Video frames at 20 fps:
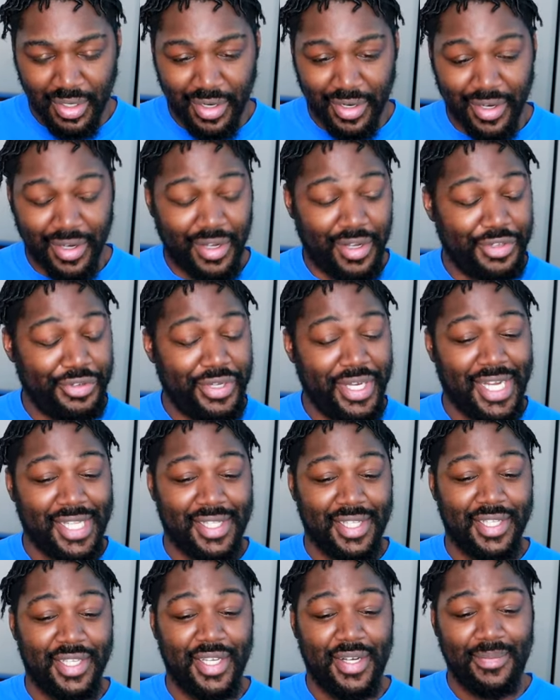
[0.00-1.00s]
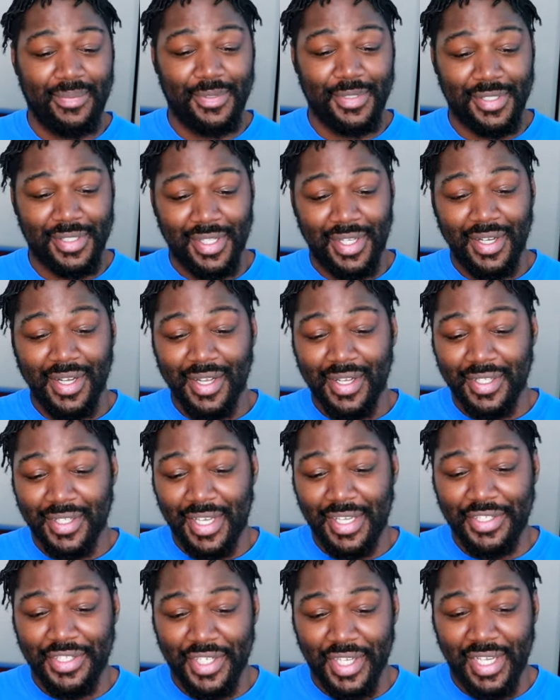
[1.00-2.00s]
Girl, you got the devil's luck because
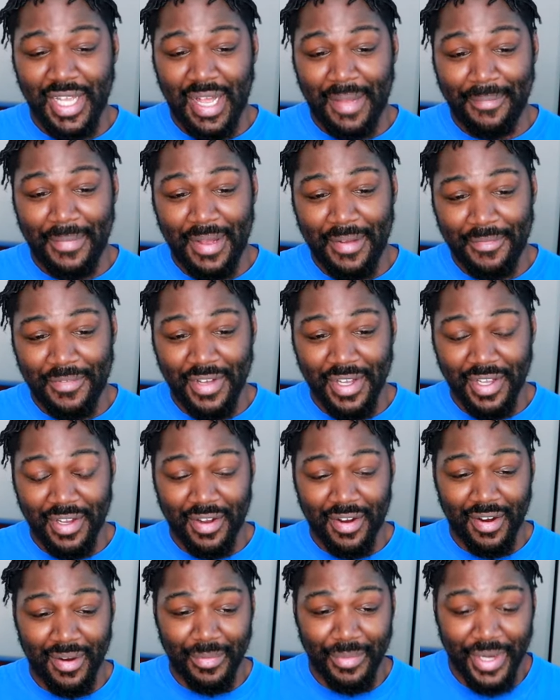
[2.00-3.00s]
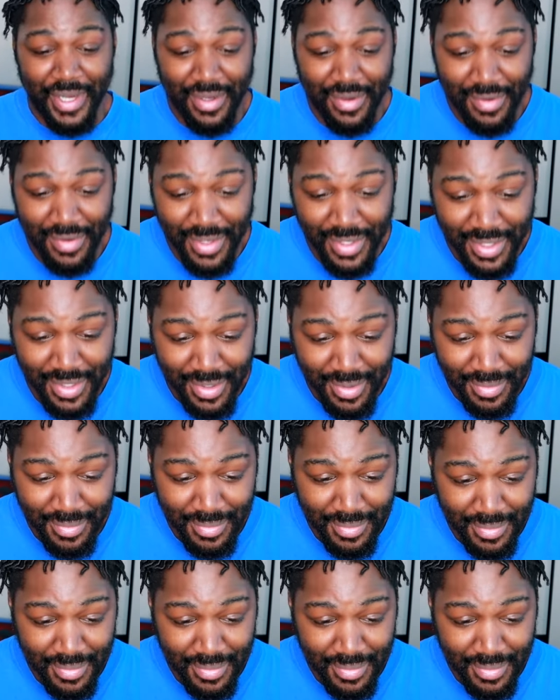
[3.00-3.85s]
that shit got my fucking heart rate going up.